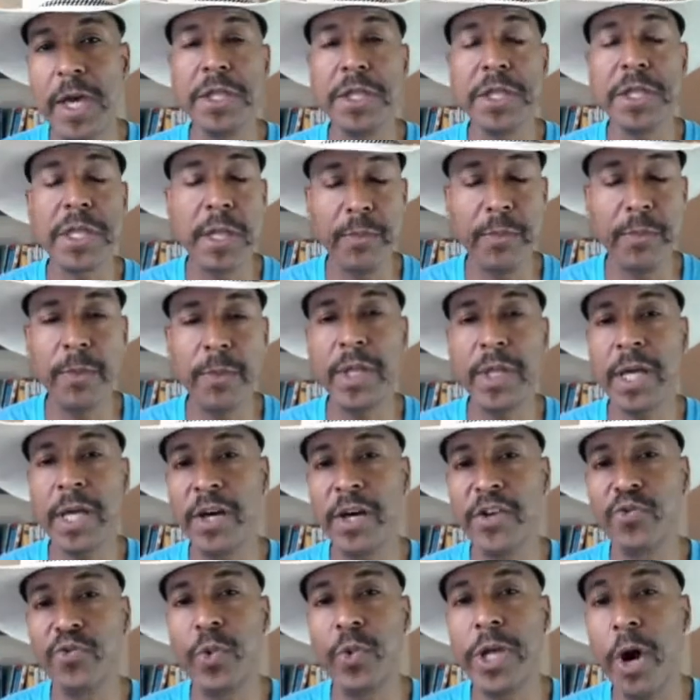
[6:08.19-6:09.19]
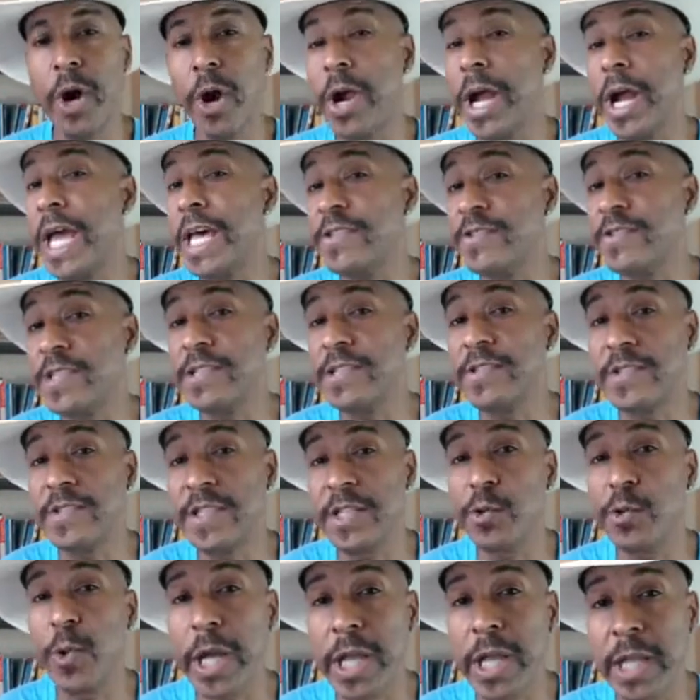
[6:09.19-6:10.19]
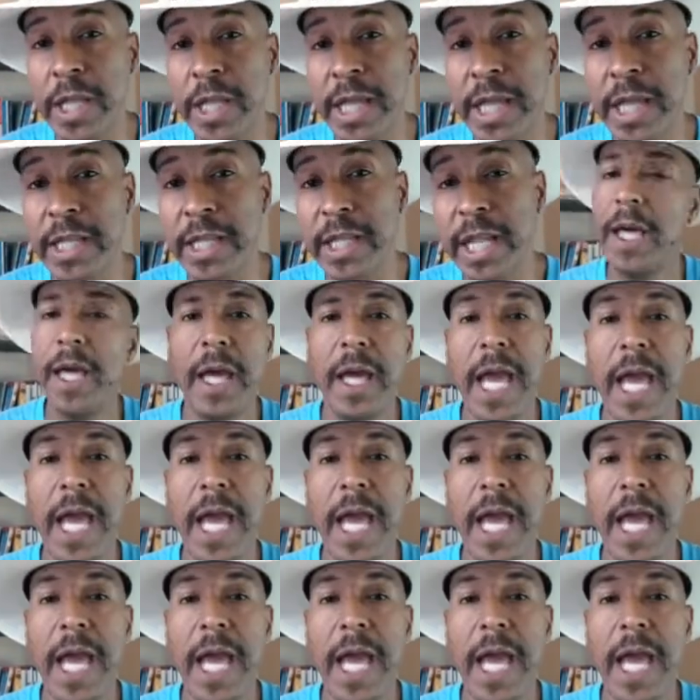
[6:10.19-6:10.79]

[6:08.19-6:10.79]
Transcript: simply because we are SEC regulated